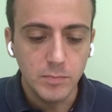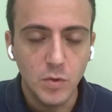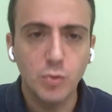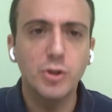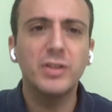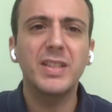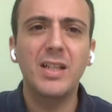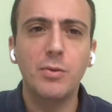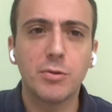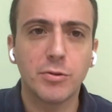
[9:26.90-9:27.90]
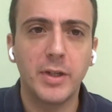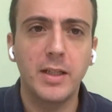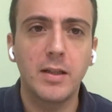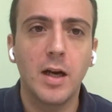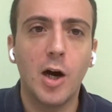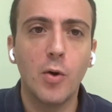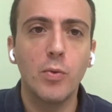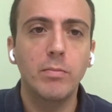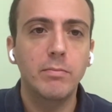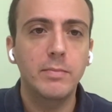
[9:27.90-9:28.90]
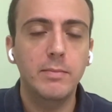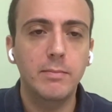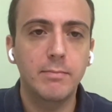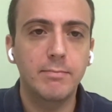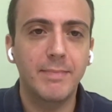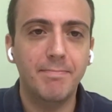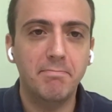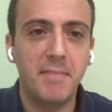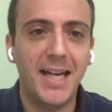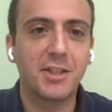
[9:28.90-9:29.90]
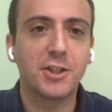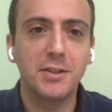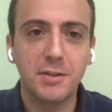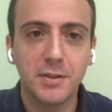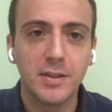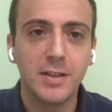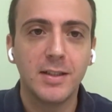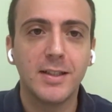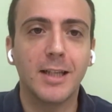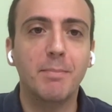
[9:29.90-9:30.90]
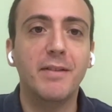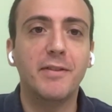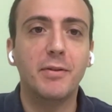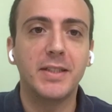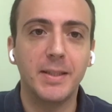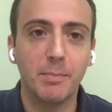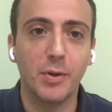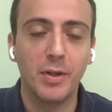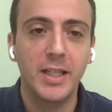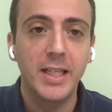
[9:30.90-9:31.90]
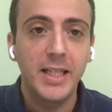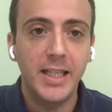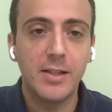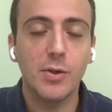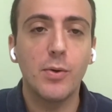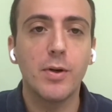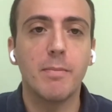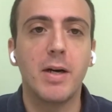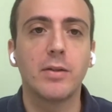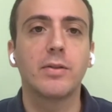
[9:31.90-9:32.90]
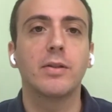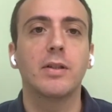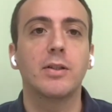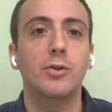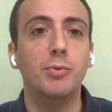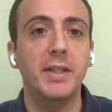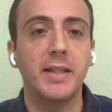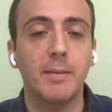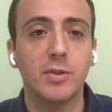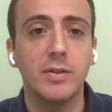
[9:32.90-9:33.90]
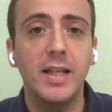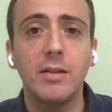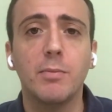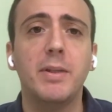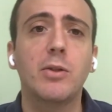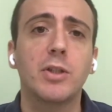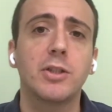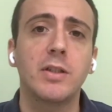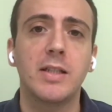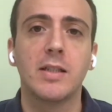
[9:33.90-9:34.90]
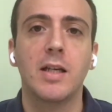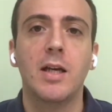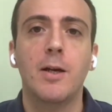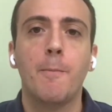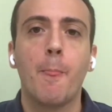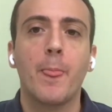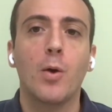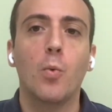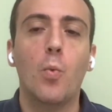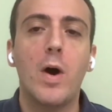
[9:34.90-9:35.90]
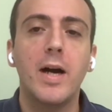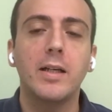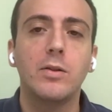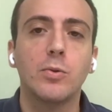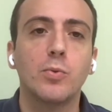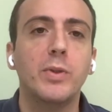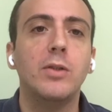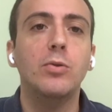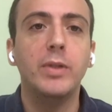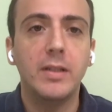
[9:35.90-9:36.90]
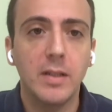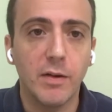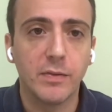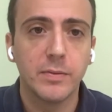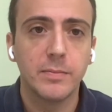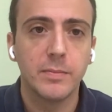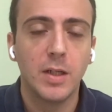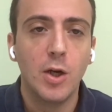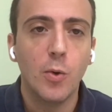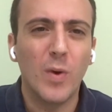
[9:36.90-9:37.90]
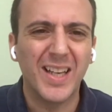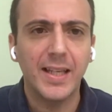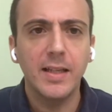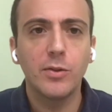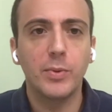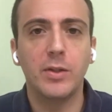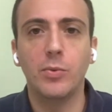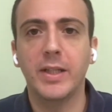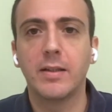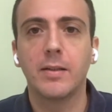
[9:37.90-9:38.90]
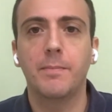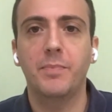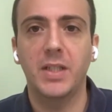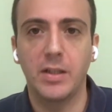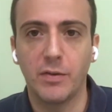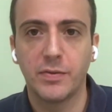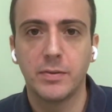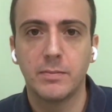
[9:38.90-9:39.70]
just illustrate how actions can be very simple. It's all about doing them. So then the big question is, why don't we do it enough? Why can't we do it enough?